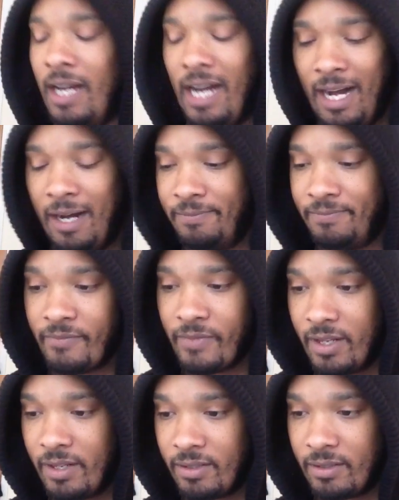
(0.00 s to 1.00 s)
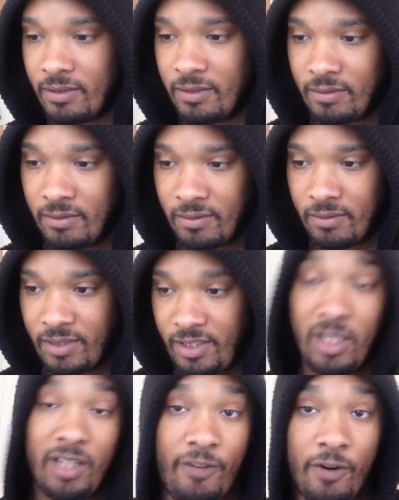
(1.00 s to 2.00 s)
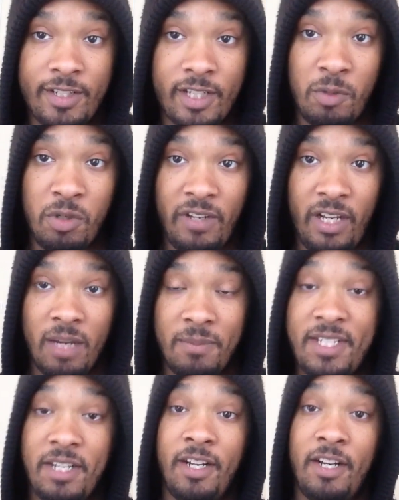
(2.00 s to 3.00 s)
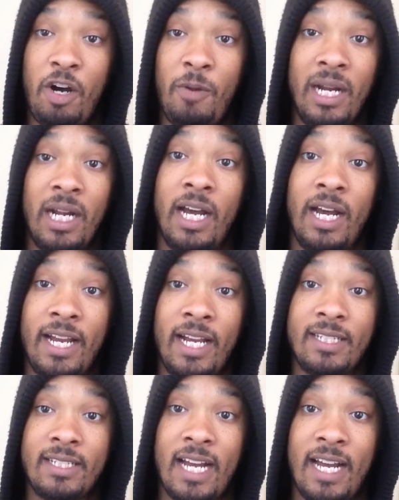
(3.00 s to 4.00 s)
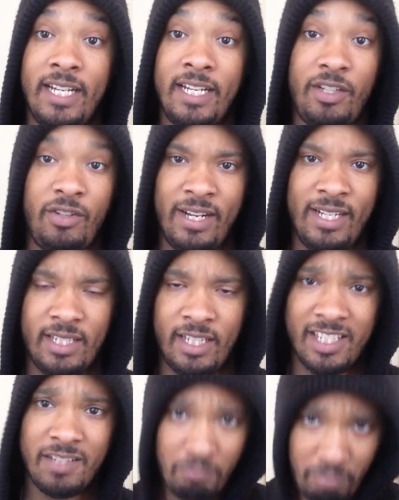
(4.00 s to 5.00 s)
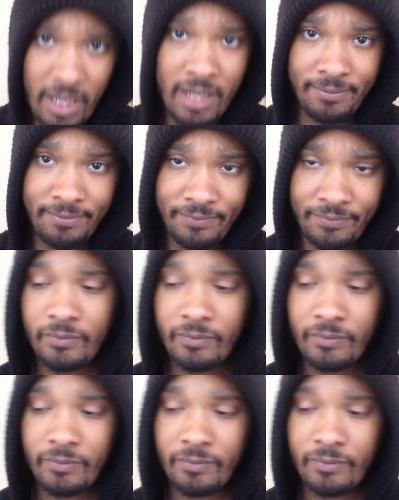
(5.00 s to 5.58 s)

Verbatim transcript: Um, still look forward to the movie. I'm still not, oh my god, excited craziness, but